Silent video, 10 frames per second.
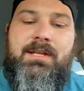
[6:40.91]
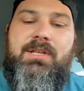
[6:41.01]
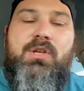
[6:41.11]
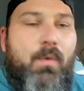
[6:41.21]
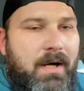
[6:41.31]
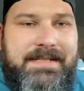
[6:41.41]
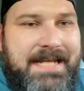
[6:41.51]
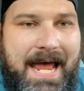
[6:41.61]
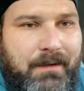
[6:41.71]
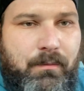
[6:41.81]
You are
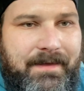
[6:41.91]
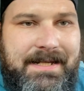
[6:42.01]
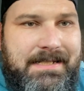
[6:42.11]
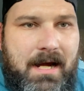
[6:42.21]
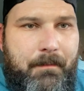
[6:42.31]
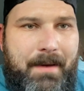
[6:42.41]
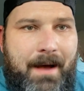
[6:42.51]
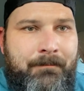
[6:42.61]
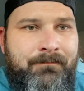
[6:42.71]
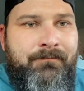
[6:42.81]
dead when these come
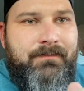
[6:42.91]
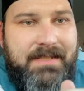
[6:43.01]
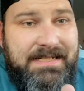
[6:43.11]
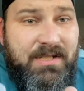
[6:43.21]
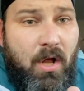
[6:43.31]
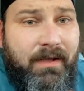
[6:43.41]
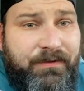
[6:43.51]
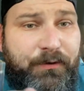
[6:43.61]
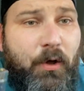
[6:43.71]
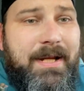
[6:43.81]
out. This is only
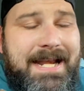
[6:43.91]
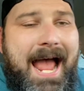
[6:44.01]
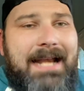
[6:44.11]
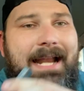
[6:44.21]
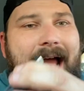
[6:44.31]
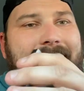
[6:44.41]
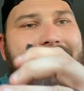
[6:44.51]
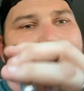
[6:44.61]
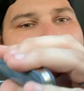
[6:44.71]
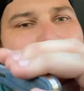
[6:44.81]

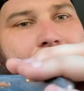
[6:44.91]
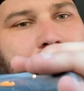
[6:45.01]
$39.99.